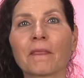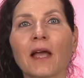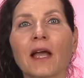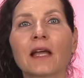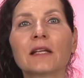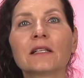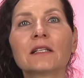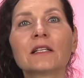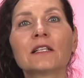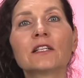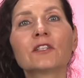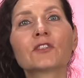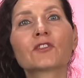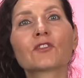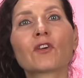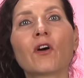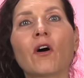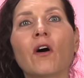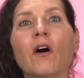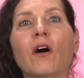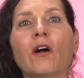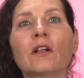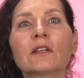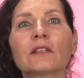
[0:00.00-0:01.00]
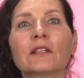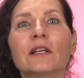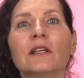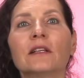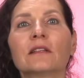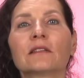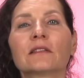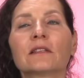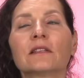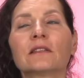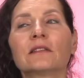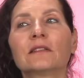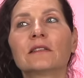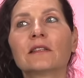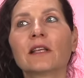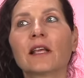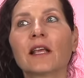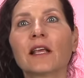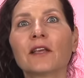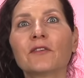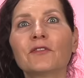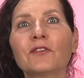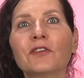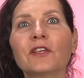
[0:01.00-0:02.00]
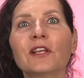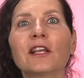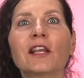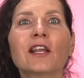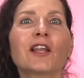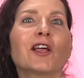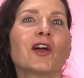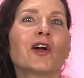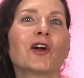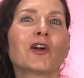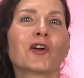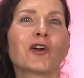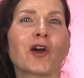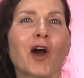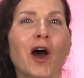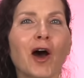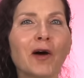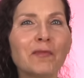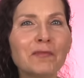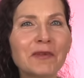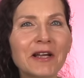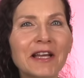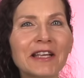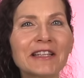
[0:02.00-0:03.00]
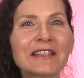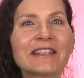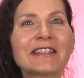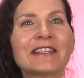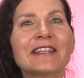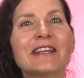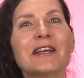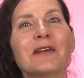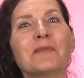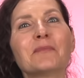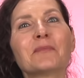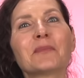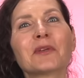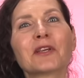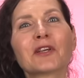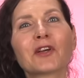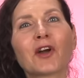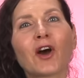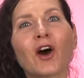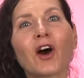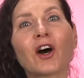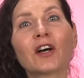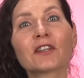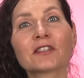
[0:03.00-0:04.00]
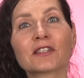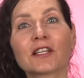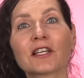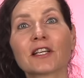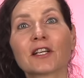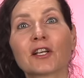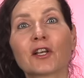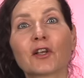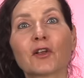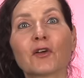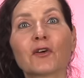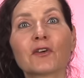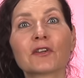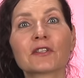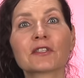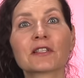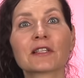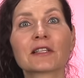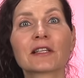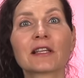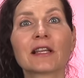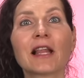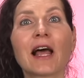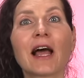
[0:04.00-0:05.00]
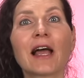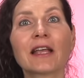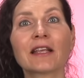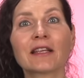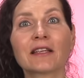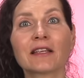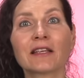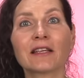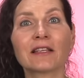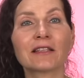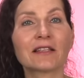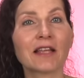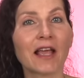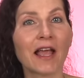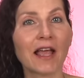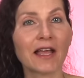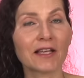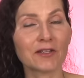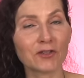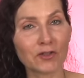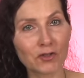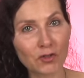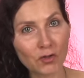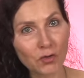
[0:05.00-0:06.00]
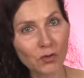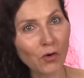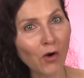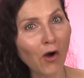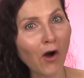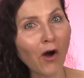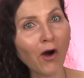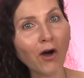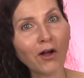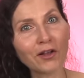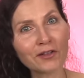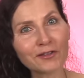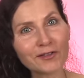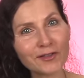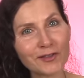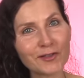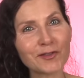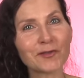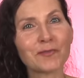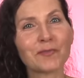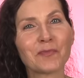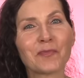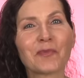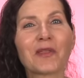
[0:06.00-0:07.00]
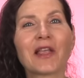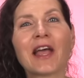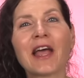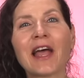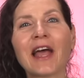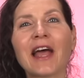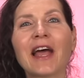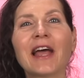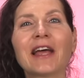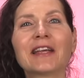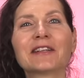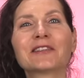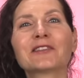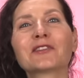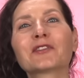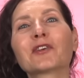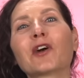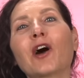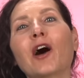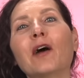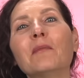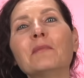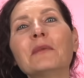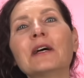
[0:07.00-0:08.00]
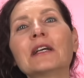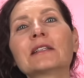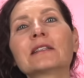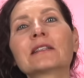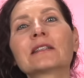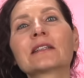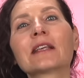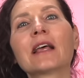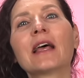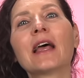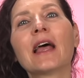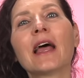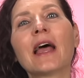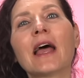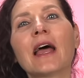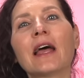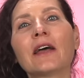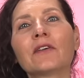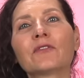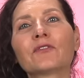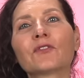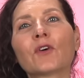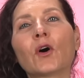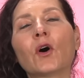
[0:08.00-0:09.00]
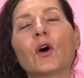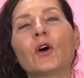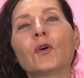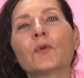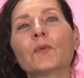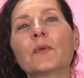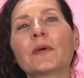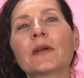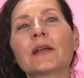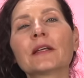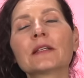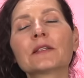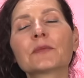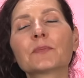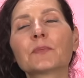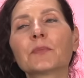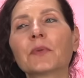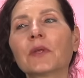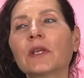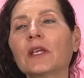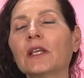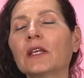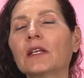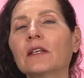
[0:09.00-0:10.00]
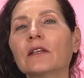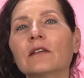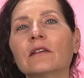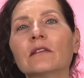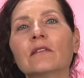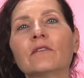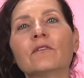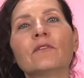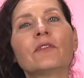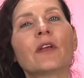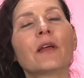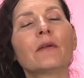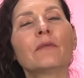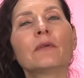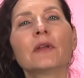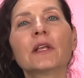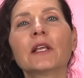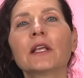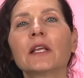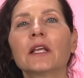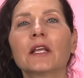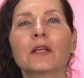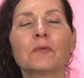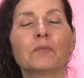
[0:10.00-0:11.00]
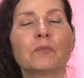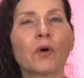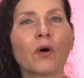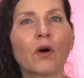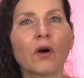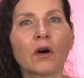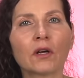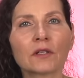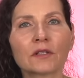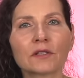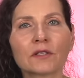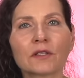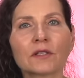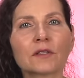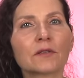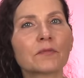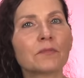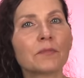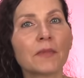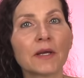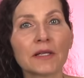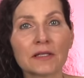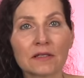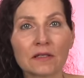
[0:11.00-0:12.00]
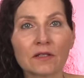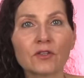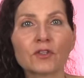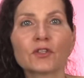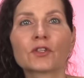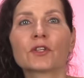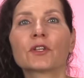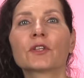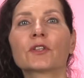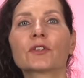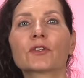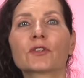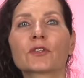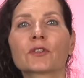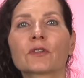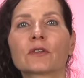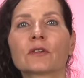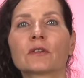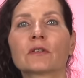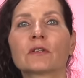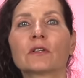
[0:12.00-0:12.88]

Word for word: And it is called the Devil Comet because it looks like it has two horns, and comets have always been very important messengers